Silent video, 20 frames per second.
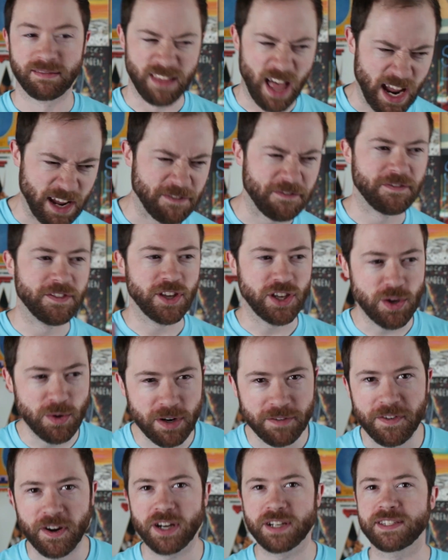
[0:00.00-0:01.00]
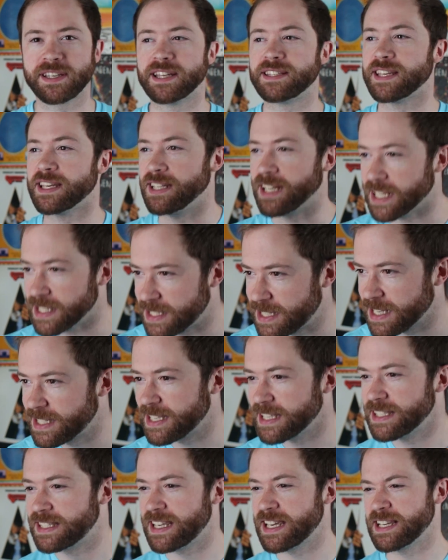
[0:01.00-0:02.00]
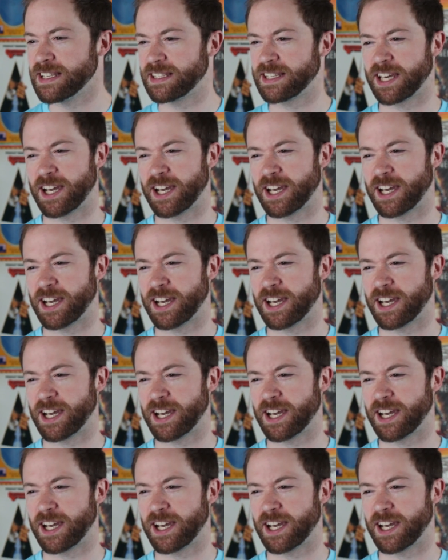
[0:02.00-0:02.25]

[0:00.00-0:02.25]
life, the universe, its inconsistencies,